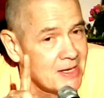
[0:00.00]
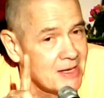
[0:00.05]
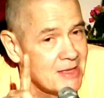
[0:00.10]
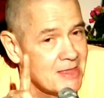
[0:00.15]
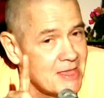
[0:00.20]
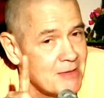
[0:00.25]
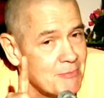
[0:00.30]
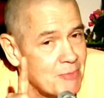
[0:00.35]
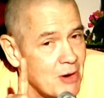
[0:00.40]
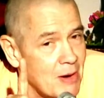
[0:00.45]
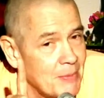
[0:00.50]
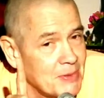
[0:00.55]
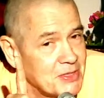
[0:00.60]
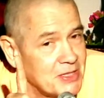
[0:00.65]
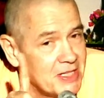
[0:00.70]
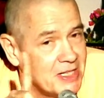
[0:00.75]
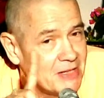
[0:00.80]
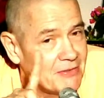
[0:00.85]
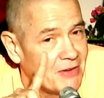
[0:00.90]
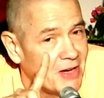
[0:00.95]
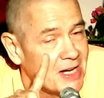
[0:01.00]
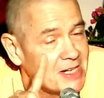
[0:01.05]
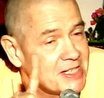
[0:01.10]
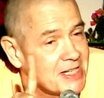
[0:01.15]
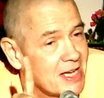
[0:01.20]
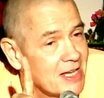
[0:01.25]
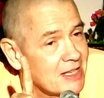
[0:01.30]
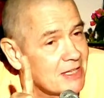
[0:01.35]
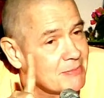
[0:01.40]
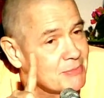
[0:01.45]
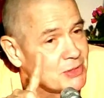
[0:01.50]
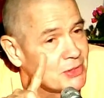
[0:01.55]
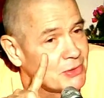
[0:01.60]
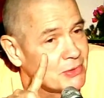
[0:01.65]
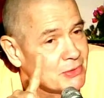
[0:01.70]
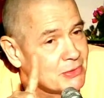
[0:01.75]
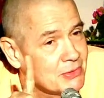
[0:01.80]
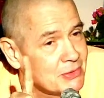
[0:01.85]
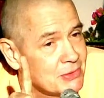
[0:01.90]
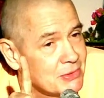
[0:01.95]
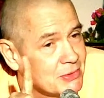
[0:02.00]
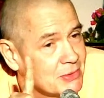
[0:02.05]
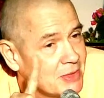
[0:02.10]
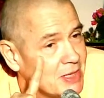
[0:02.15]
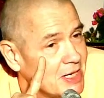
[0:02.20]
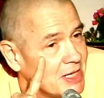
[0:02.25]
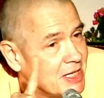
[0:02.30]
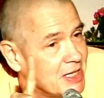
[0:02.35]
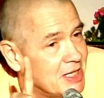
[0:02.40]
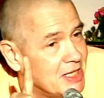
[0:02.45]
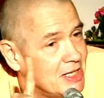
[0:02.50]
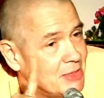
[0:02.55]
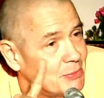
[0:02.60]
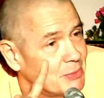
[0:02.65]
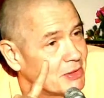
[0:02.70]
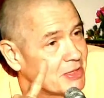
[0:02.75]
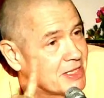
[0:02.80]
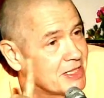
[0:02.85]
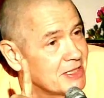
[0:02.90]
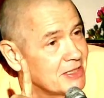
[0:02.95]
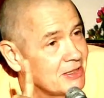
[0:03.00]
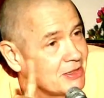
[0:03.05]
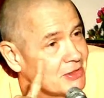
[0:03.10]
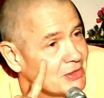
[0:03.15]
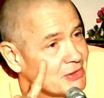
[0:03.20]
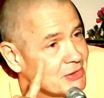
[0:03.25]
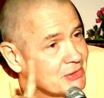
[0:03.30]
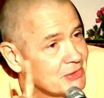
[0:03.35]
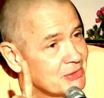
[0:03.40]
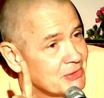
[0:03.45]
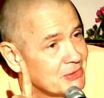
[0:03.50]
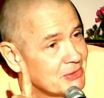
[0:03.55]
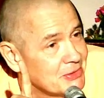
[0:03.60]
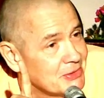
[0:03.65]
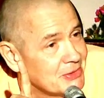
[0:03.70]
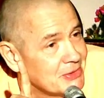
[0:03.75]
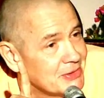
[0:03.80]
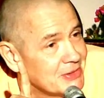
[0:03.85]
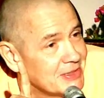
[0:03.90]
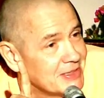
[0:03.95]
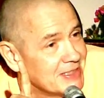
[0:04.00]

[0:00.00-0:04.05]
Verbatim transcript: And Prabhupada said, If I tell him to, he will kill you.